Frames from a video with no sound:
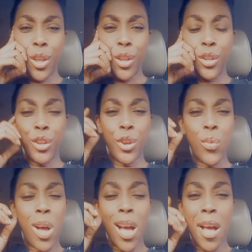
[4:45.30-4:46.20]
You know
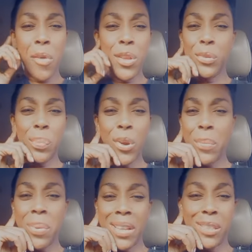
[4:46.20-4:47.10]
what always
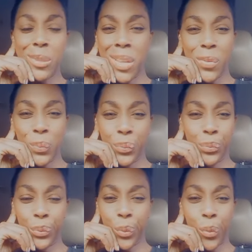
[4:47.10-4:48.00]
perplexed me?
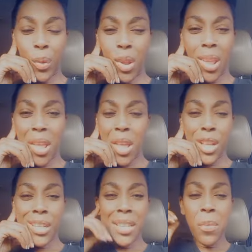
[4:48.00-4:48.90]

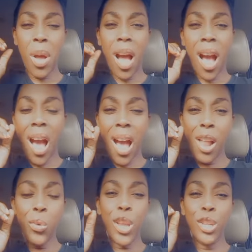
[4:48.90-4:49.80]
Them
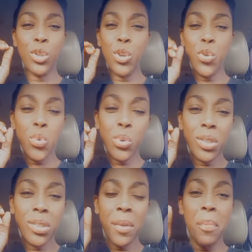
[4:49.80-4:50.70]
always
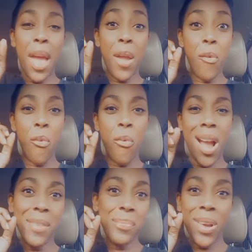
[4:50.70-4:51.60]
lose by
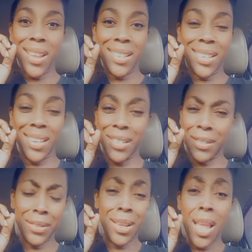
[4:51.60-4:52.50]
1 point.
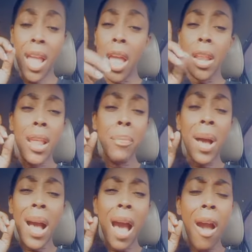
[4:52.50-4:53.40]
Them
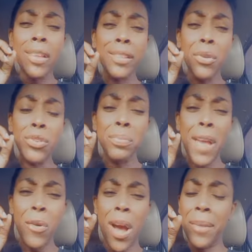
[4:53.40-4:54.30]
always lose
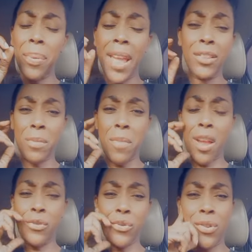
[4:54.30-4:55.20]
by 1 point to
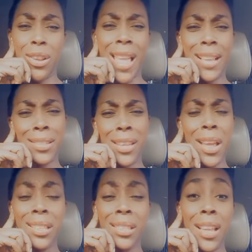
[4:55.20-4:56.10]
Monroe. Like, you
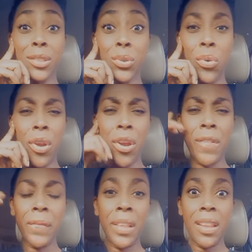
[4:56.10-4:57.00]
just see a score,
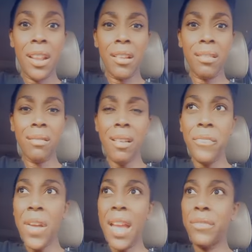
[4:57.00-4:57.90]
you know,
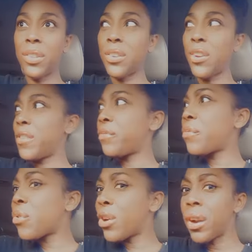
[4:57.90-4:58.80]
35-34
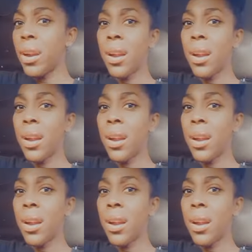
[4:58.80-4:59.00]
or